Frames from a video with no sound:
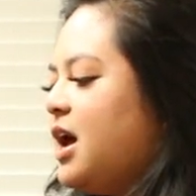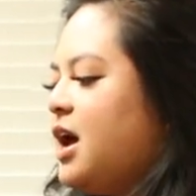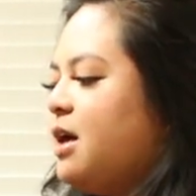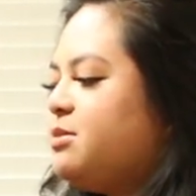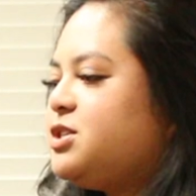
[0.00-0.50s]

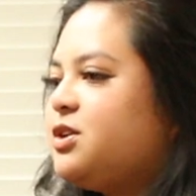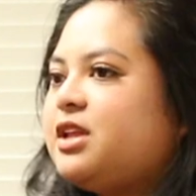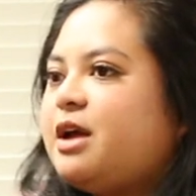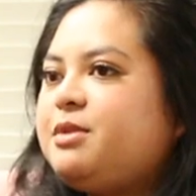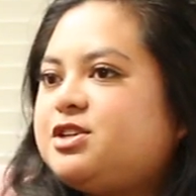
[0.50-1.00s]
Um, so
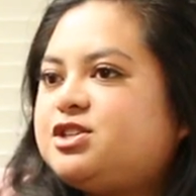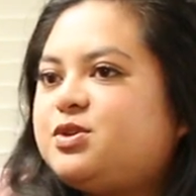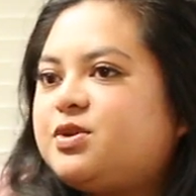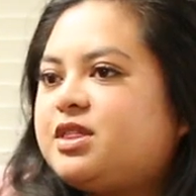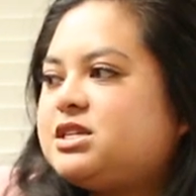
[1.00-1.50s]
let me do
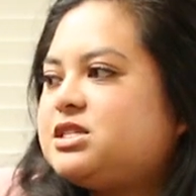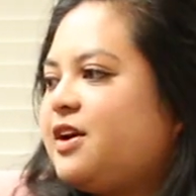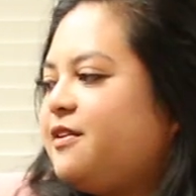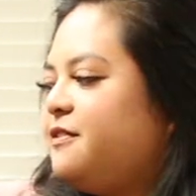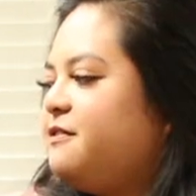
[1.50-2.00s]
this
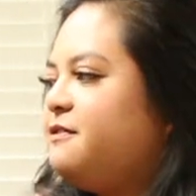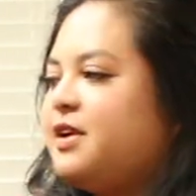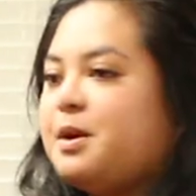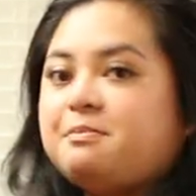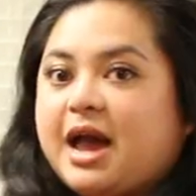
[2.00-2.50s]

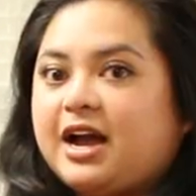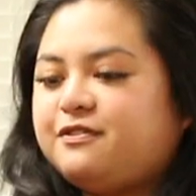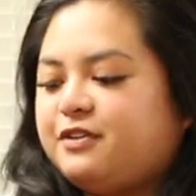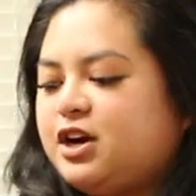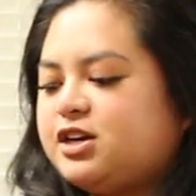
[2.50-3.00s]
bag
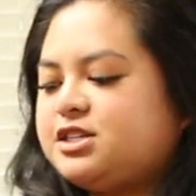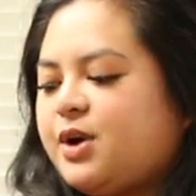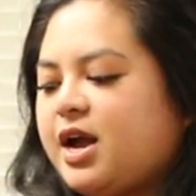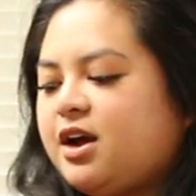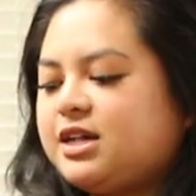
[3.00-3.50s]
first. So
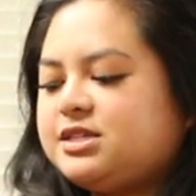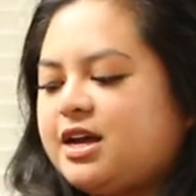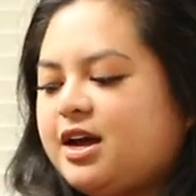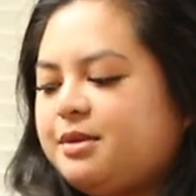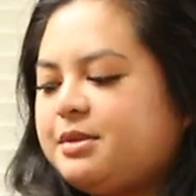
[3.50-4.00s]
I got
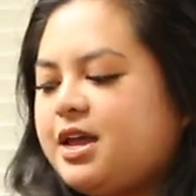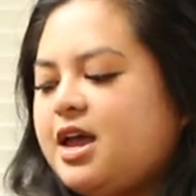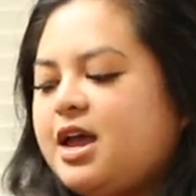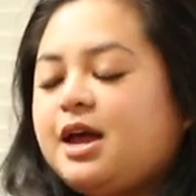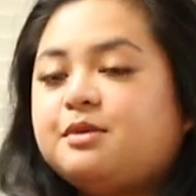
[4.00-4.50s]
some
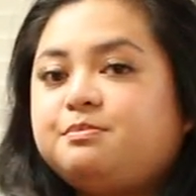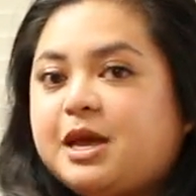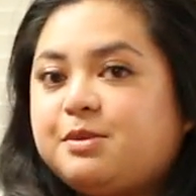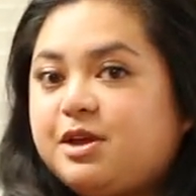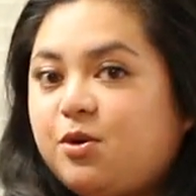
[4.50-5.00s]

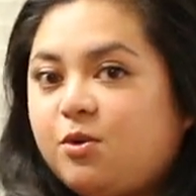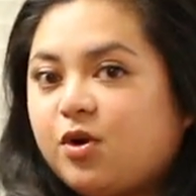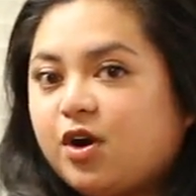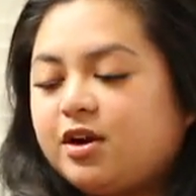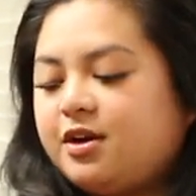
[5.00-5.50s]
baby
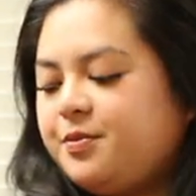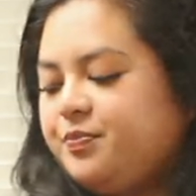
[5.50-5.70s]
corn.